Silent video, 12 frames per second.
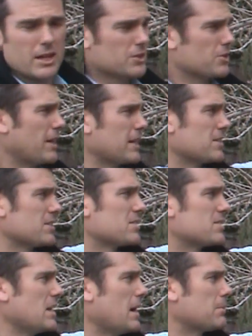So that's a
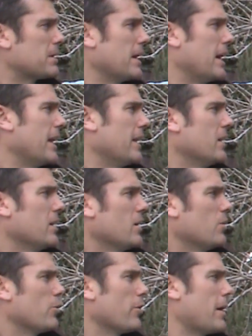stub cut,
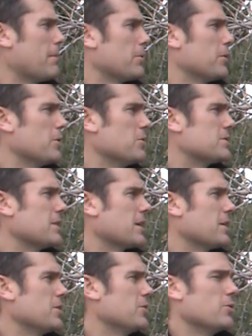where I'm producing
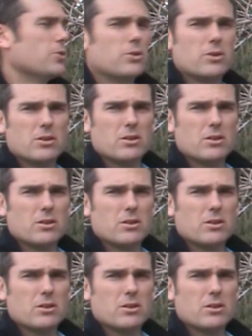a new